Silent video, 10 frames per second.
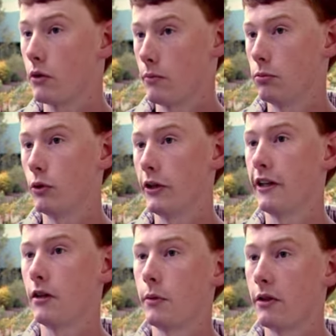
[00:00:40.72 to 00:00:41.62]
with your
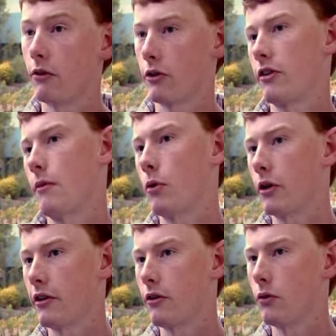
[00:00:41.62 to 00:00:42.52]
employer, but you've got
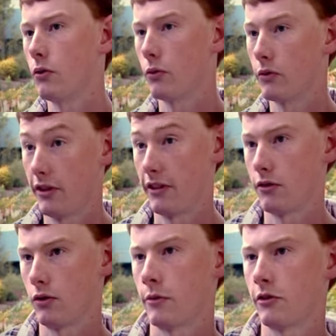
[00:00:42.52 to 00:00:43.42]
somebody who sets
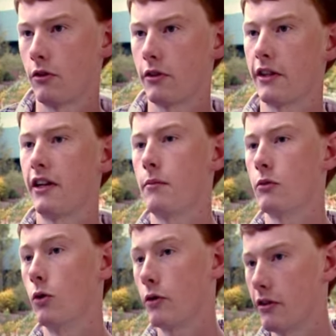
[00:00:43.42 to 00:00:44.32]
time aside to come
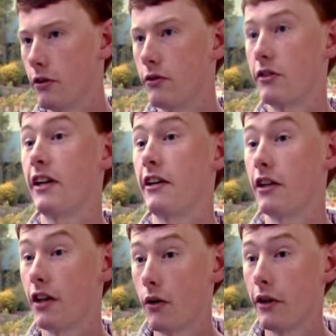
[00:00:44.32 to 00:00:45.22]
talk to you, see how
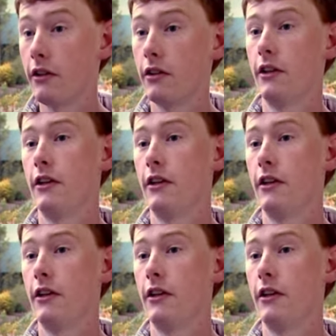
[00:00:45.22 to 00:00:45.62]
you're going,